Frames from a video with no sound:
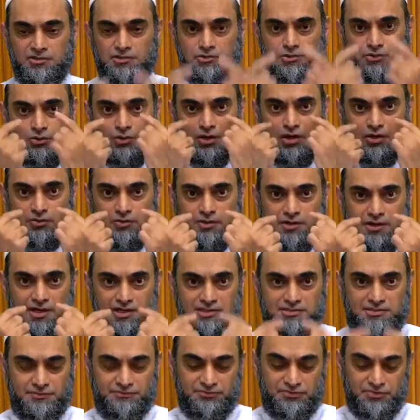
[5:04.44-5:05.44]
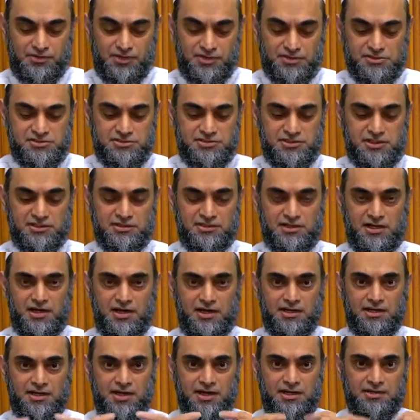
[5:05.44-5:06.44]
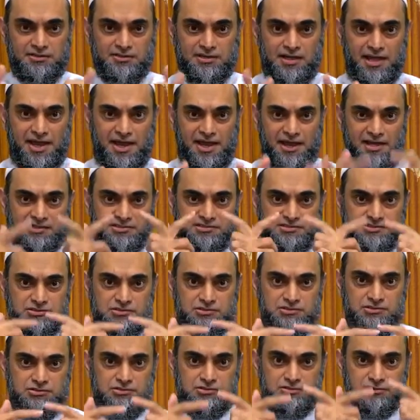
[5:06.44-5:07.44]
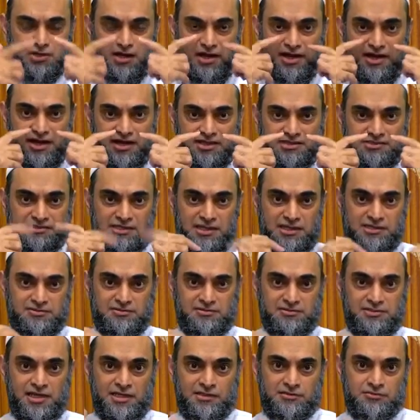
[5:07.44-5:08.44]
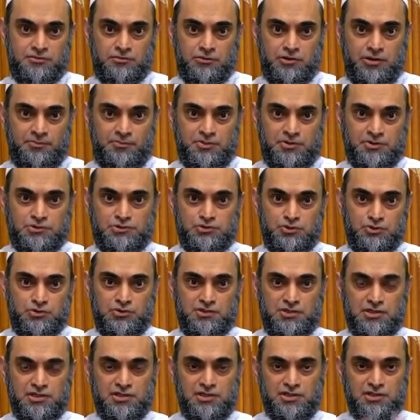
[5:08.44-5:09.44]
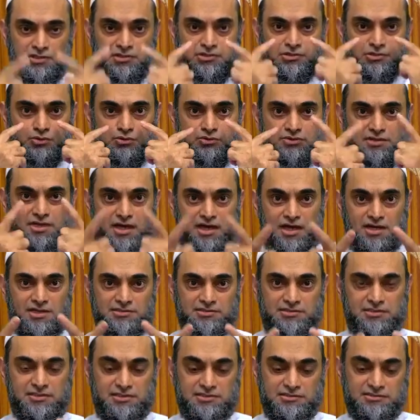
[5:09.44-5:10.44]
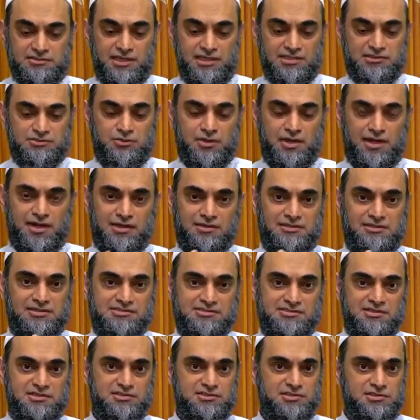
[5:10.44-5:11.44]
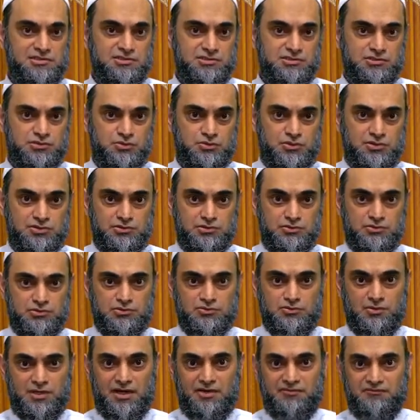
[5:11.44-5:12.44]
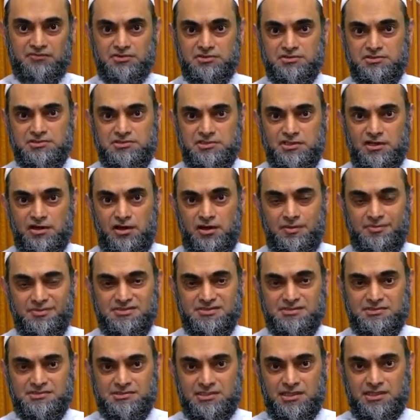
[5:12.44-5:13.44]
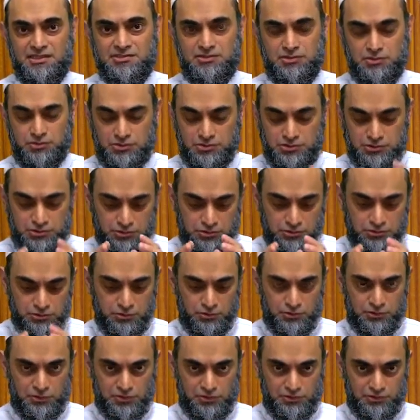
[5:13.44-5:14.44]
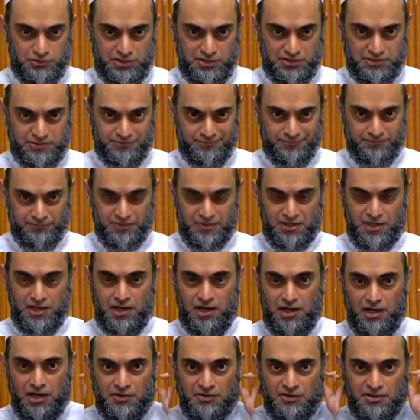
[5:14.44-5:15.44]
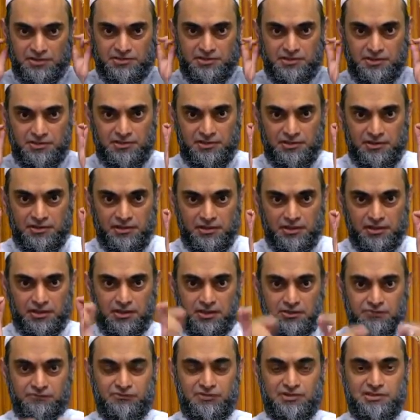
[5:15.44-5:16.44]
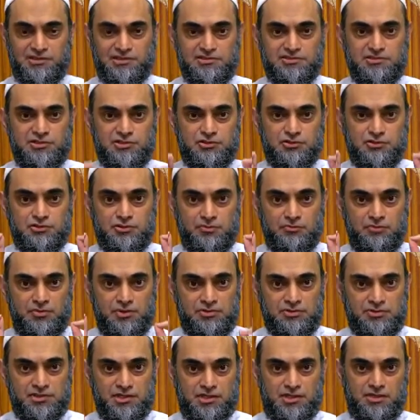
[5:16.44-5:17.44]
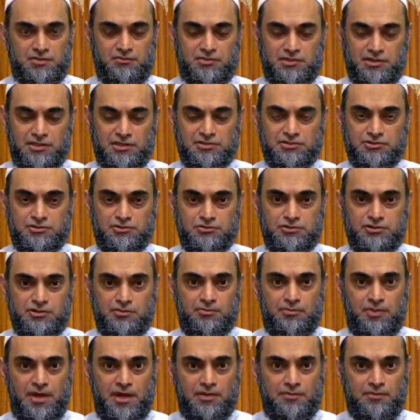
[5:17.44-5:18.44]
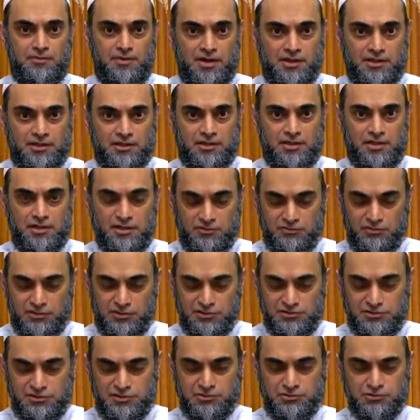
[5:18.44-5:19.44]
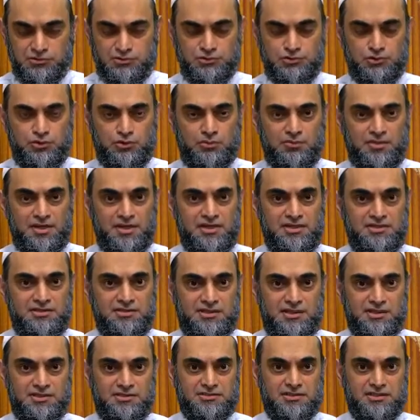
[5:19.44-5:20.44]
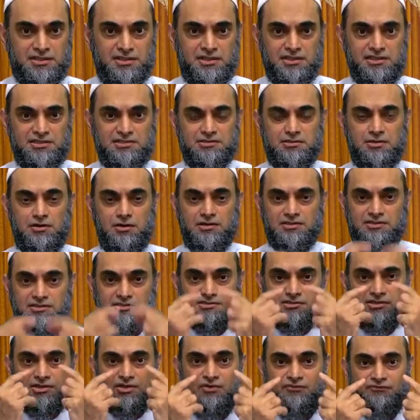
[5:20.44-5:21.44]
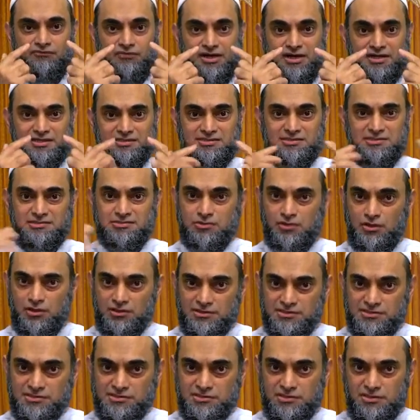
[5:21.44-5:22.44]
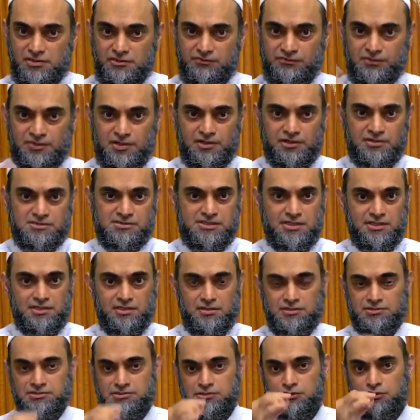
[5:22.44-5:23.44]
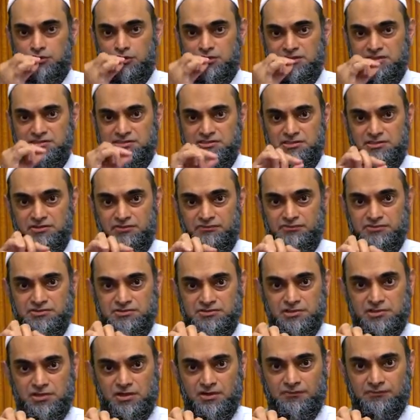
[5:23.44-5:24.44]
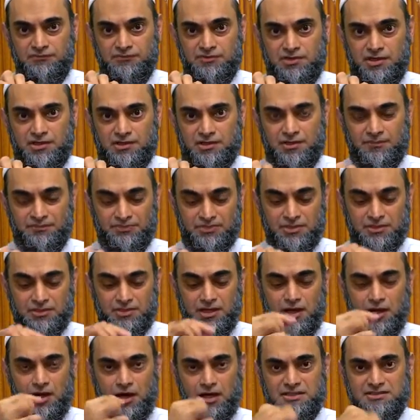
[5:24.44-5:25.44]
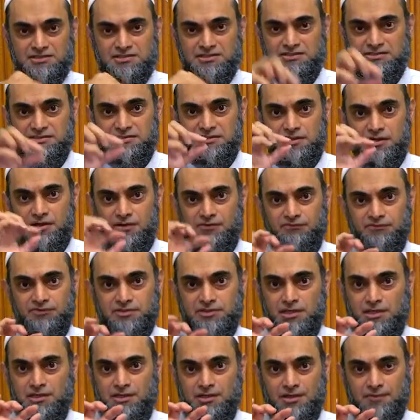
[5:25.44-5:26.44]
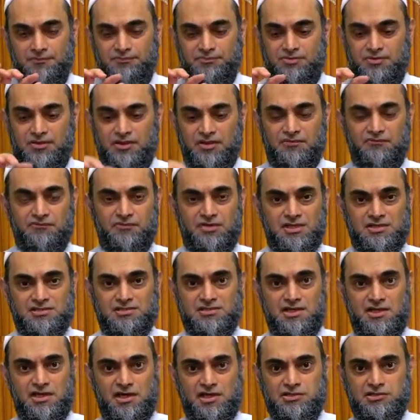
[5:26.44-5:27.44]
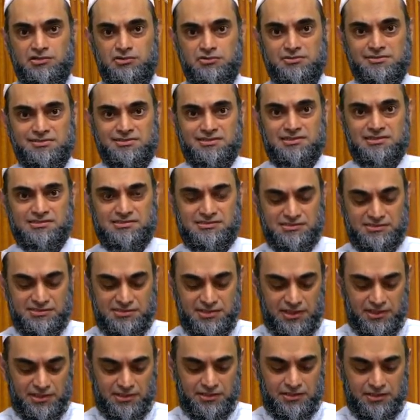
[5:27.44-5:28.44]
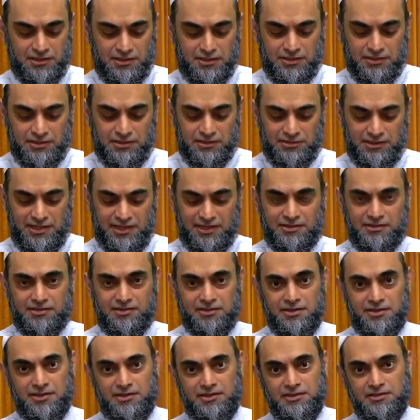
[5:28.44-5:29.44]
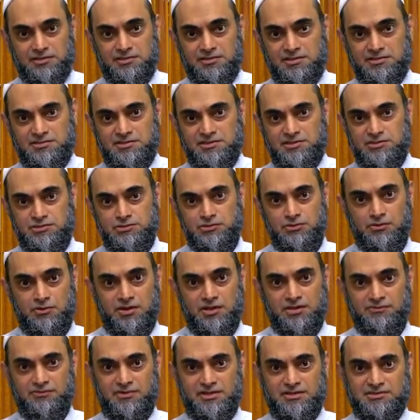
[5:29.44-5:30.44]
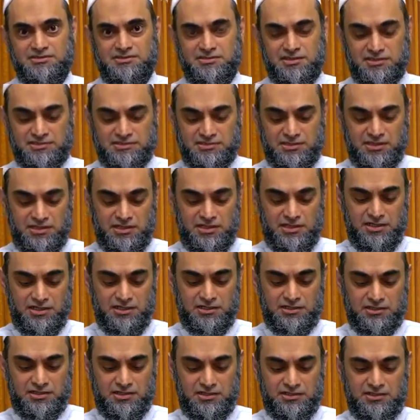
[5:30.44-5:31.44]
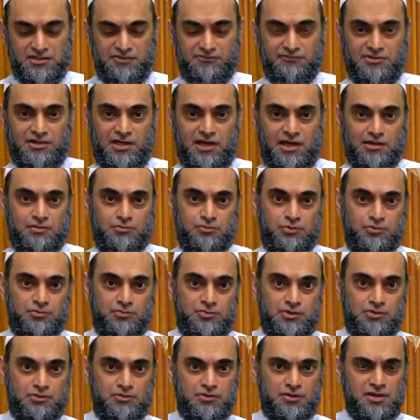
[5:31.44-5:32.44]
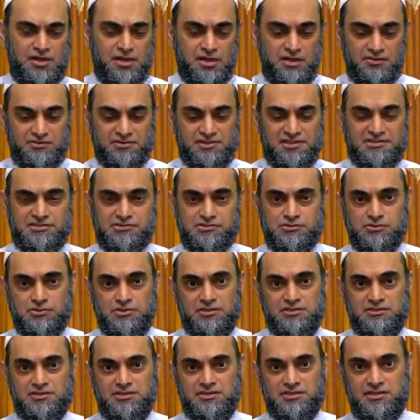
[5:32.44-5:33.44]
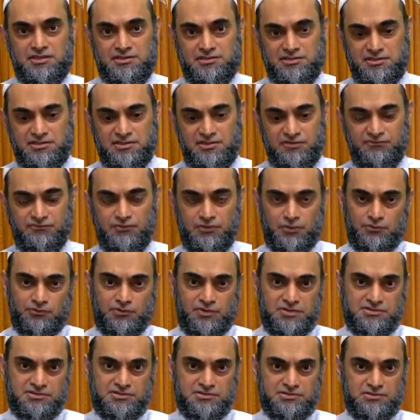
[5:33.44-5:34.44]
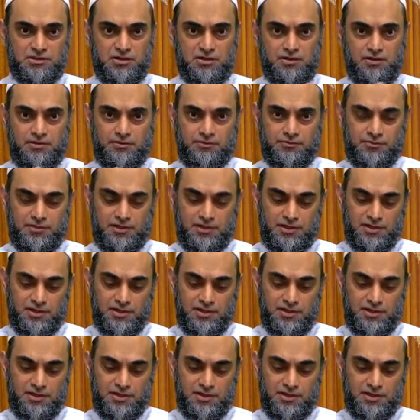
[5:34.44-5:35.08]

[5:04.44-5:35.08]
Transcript: through our eyes? Shaitan attacks eyes, and that corrupt your soul is through the eyes. That's why Allah says in Surah Nur, whenever you see opposite sex, you need to lower your gaze. How does the ear? We listen to the music, we listen to the backbiting, we listen to so many things. It's called the zina of eyes, it's called the zina of ears, and also called the zina of tongue. Now, how is the zina of tongue? We say a useless thing. Like there is a surah where it says Qad aflaha al-mu'minun. This surah, the few verses of